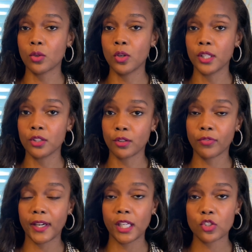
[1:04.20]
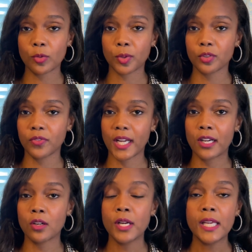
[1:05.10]
on your financial
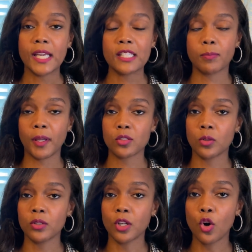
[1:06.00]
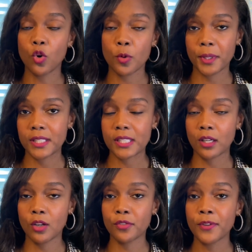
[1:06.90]
profile, is based on the home
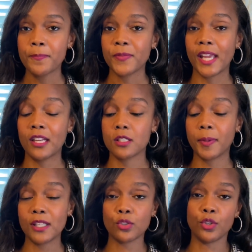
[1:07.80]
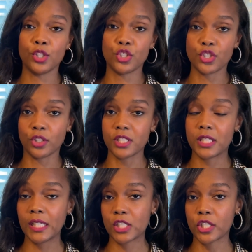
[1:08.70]
itself, and it's based on your
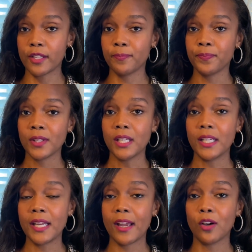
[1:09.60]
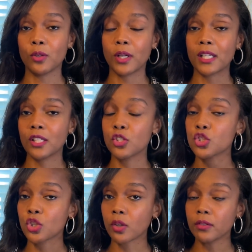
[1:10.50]
jurisdiction. Now,
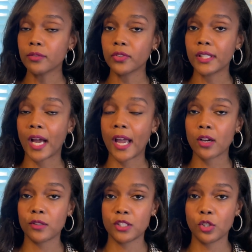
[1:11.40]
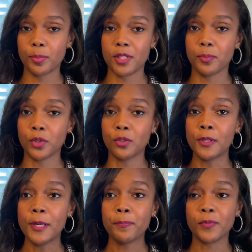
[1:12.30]
conservatively, I always tell people,
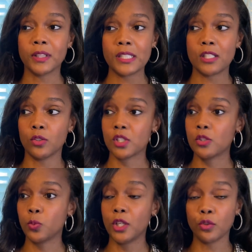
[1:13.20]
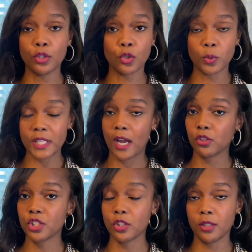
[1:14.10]
listen, since we don't know which
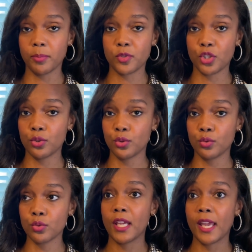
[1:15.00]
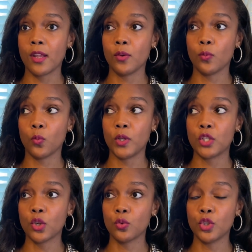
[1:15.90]
house you're going to choose and we
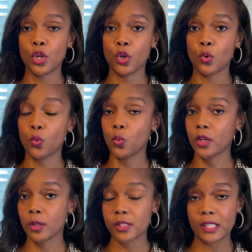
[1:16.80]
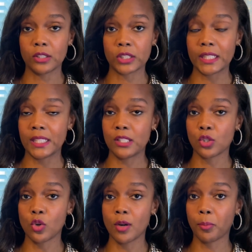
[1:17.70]
don't know where the seller is
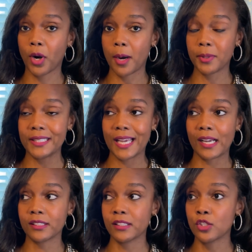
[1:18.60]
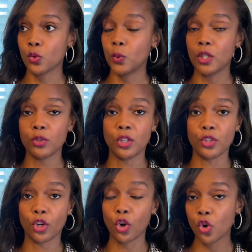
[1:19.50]
on property taxes, we don't know
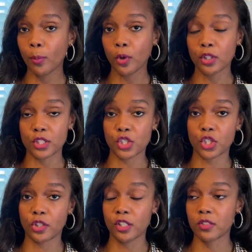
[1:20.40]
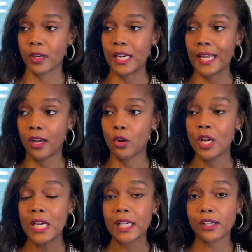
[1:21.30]
your homeowner's insurance right now,
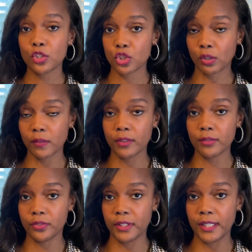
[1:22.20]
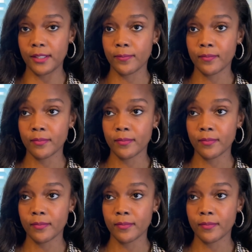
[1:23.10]
conservatively,